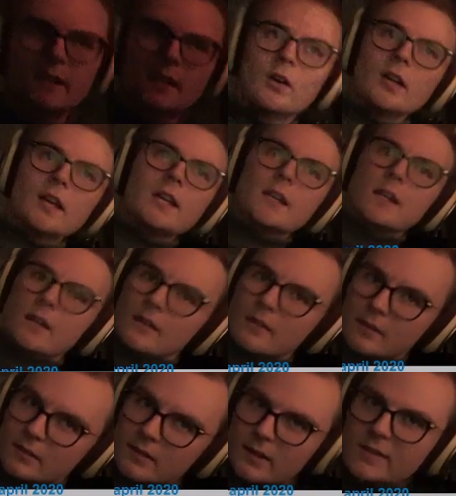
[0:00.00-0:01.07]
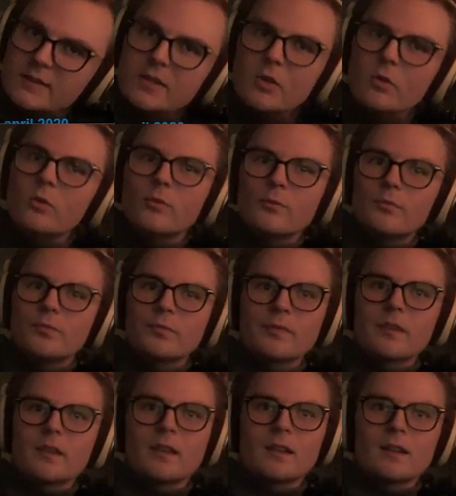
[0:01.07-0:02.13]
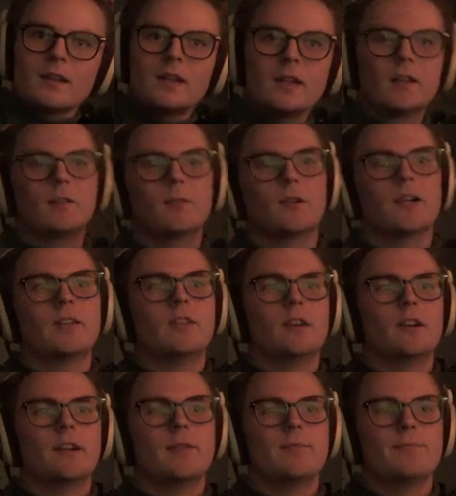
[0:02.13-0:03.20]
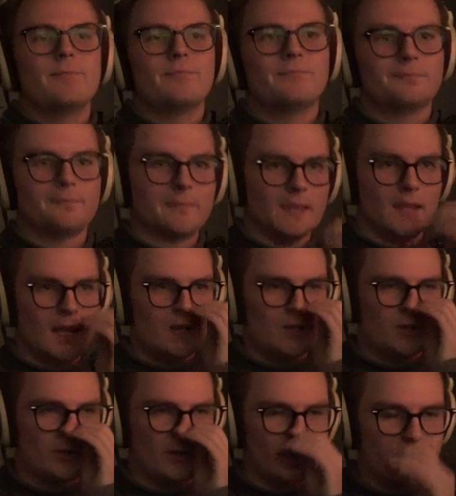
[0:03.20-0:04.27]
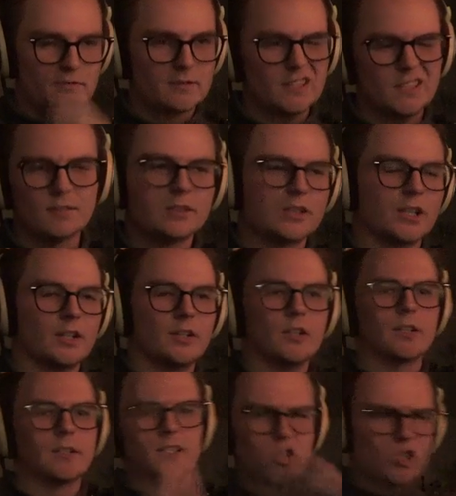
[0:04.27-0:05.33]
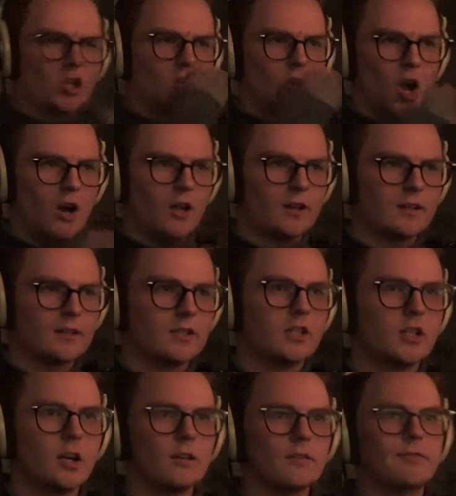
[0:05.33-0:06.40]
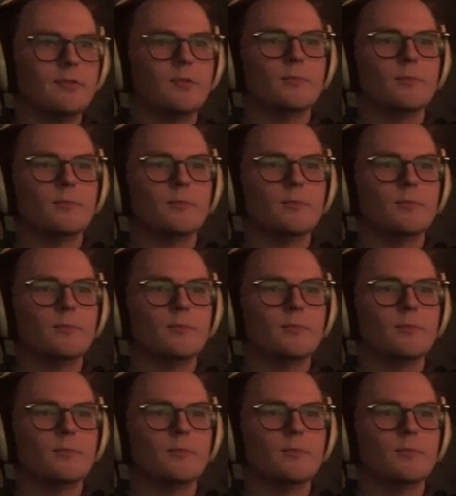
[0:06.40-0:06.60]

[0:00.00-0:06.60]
Okay, let's go. When I heard him, I I should have gone alert. I should have gone into kung fu